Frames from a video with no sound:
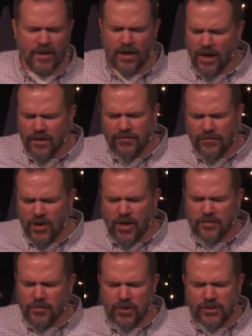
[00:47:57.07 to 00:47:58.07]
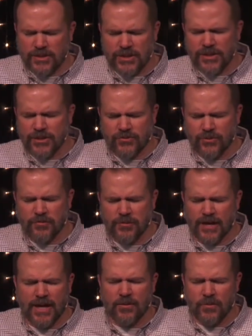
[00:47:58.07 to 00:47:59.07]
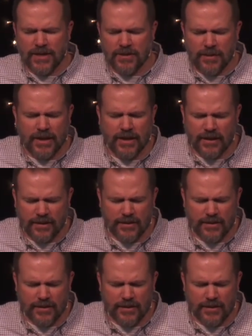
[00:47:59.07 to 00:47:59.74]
unflawed person in this room, God, we admit it.